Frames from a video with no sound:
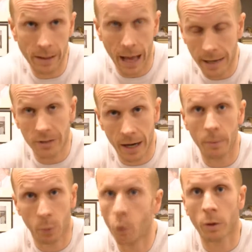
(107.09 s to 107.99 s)
and
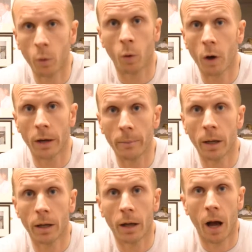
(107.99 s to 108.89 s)
Tariq poured it all on
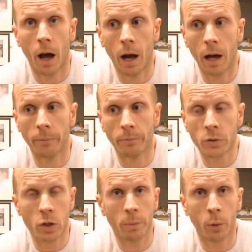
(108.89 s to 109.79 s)
him,
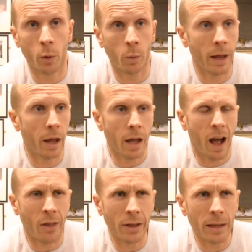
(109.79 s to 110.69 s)
to the point where
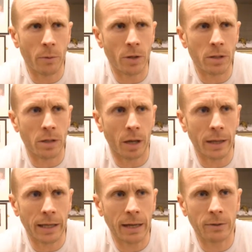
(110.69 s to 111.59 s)
I
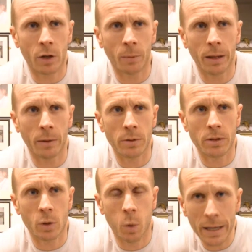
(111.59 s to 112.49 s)
think Keith told me there
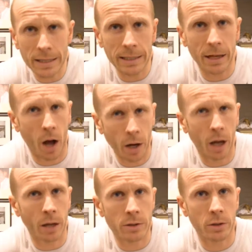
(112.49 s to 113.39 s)
was 20
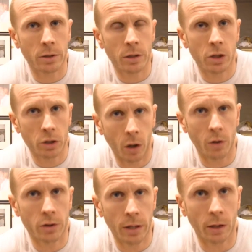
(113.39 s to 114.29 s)
unanswered
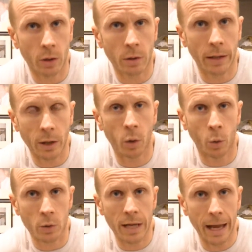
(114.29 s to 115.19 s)
shots that
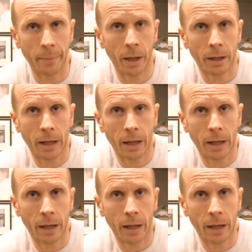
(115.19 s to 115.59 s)
caught Sam,